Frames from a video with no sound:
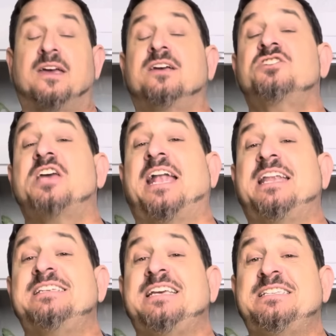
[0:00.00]

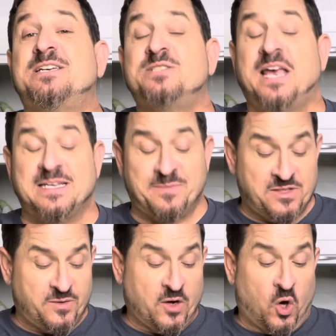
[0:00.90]
Shannon D has been
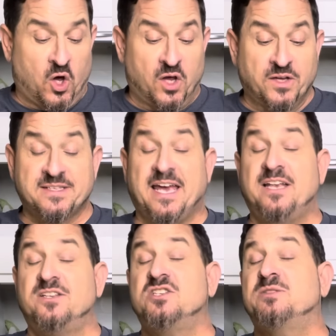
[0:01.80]
doing hauls,
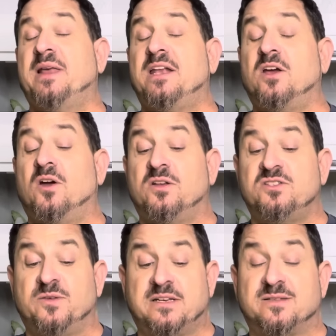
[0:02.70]
and she's planning on
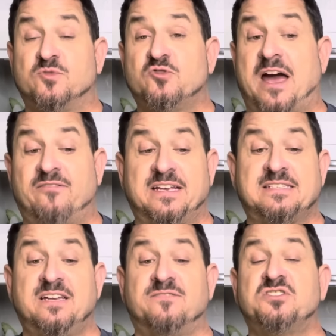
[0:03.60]
doing some traveling stuff.